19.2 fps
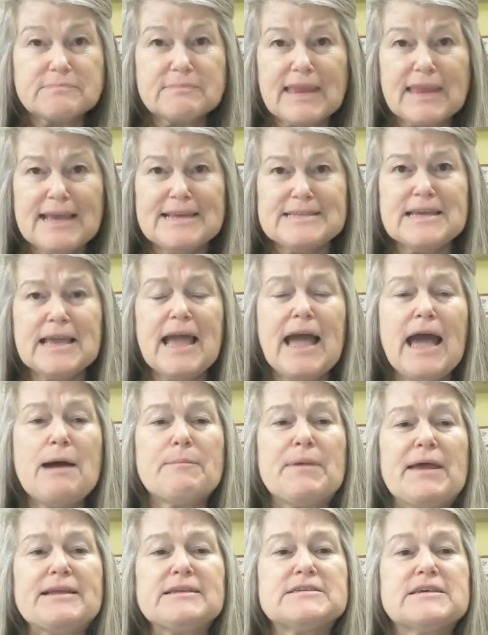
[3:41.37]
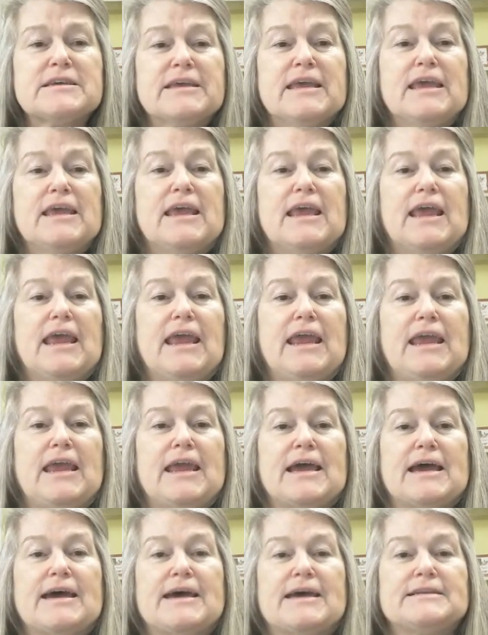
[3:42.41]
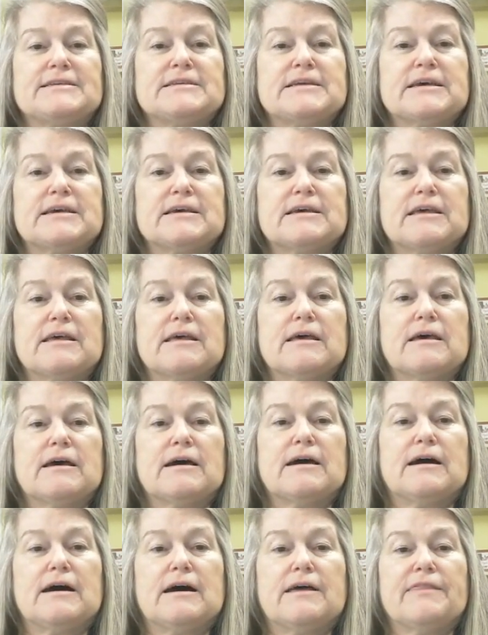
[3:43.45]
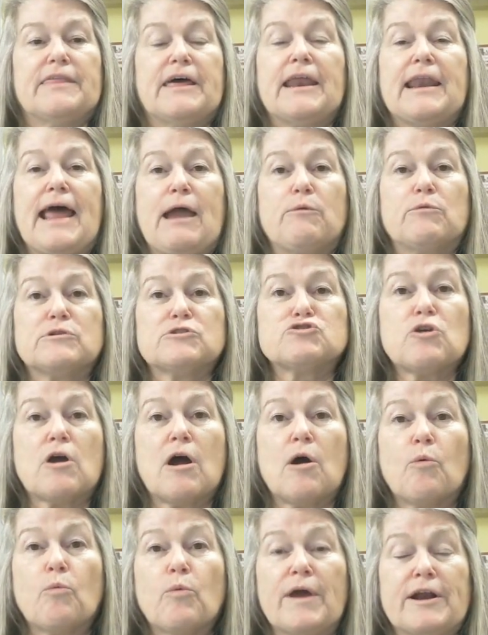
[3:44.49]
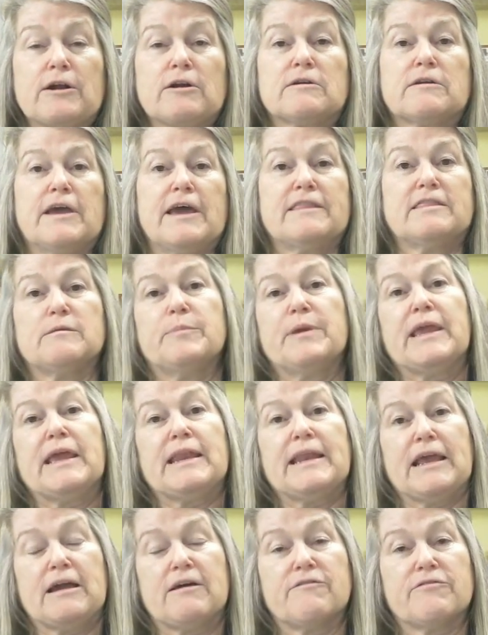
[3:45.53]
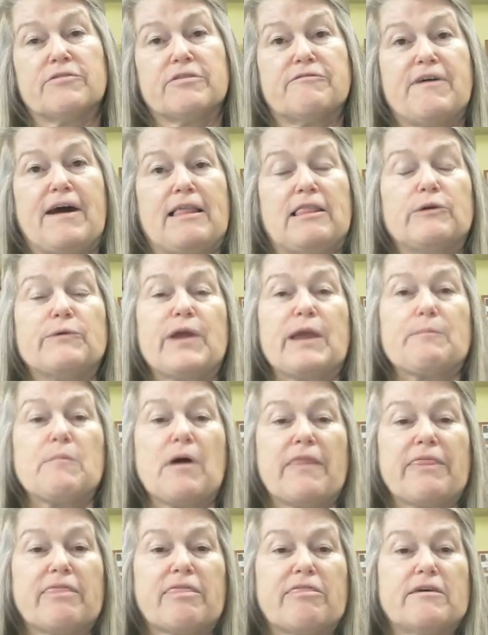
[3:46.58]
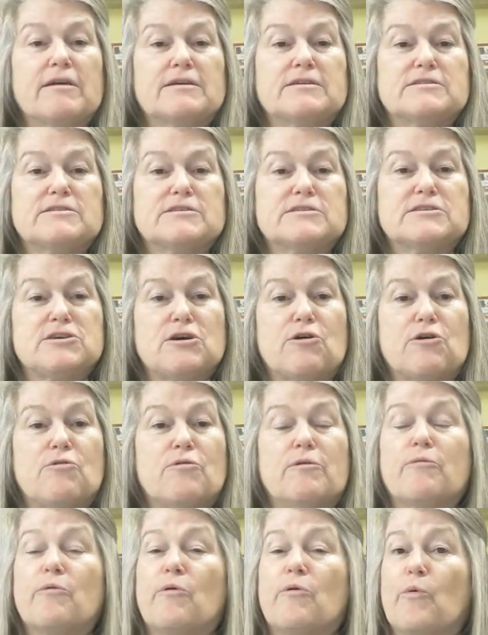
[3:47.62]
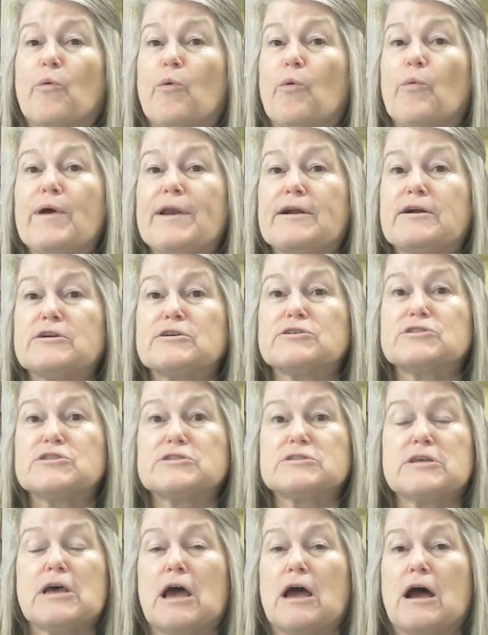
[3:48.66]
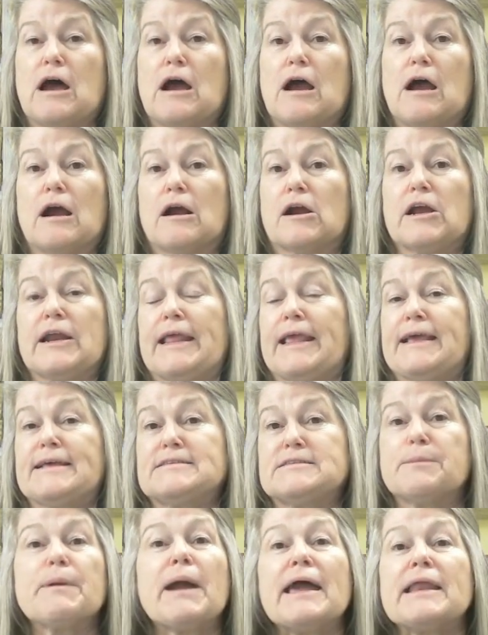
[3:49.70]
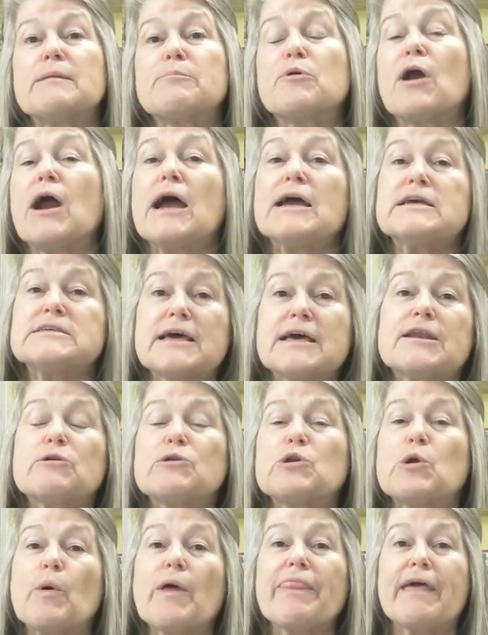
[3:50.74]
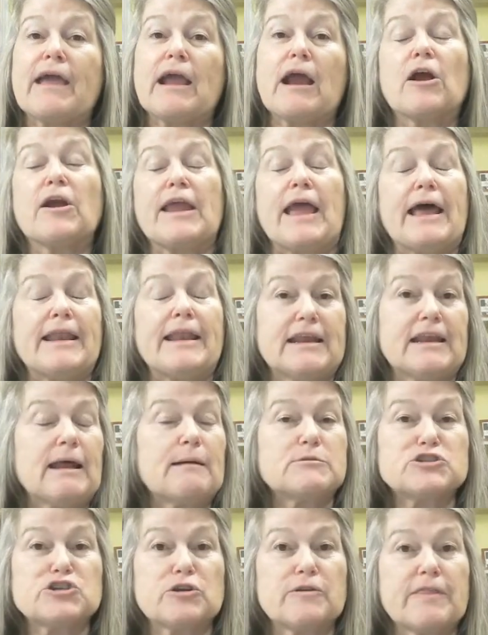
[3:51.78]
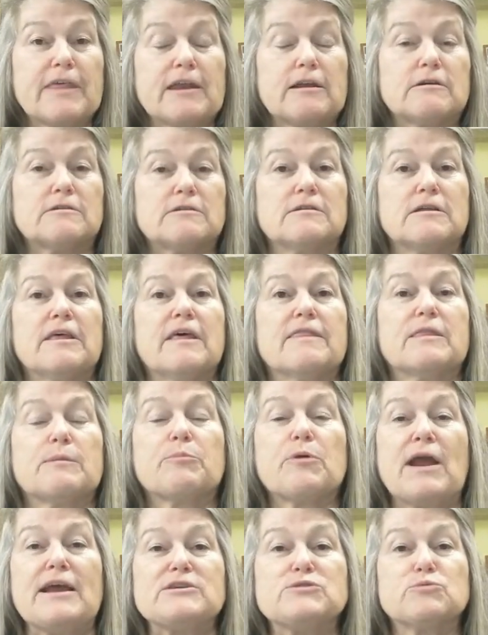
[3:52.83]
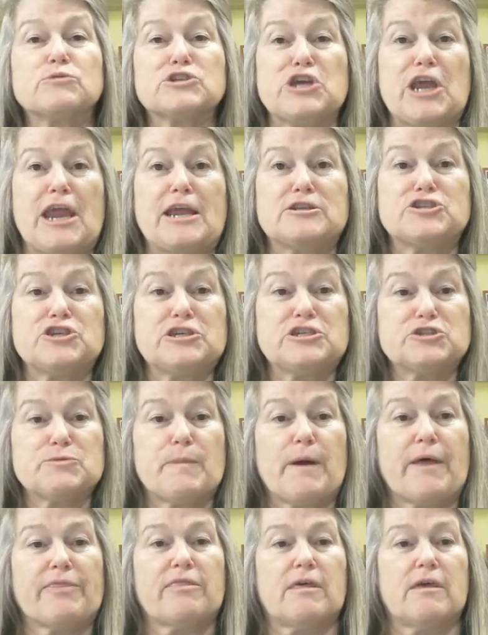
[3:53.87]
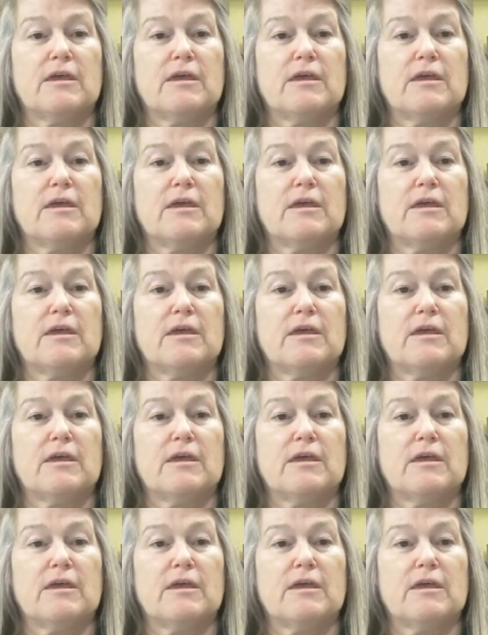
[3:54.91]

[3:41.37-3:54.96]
as a comment. And then I will draw a winner at the beginning of the following month. So winners are going to get some kind of prize. I don't know what they are yet, and I'm sure the prize will change each month